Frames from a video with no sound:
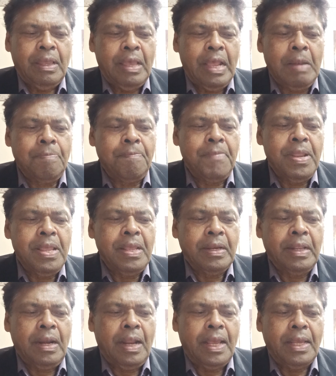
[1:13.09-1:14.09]
helped me
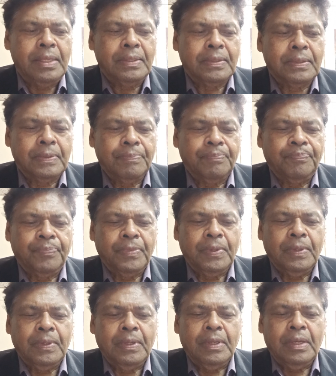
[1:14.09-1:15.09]
realize
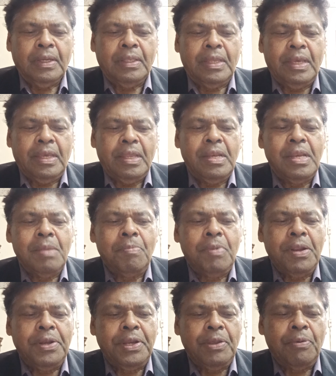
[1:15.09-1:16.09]
the
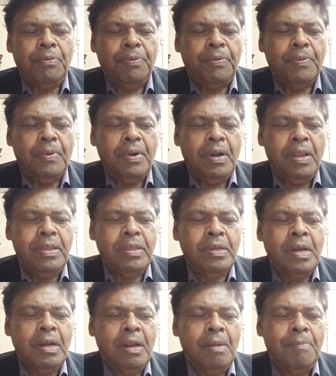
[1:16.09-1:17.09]
inability of
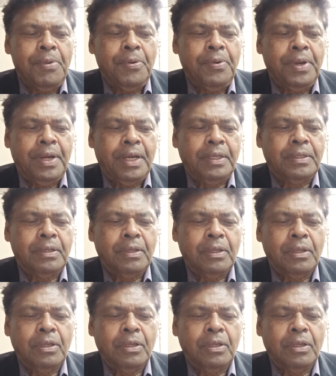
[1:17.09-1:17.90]
digital computers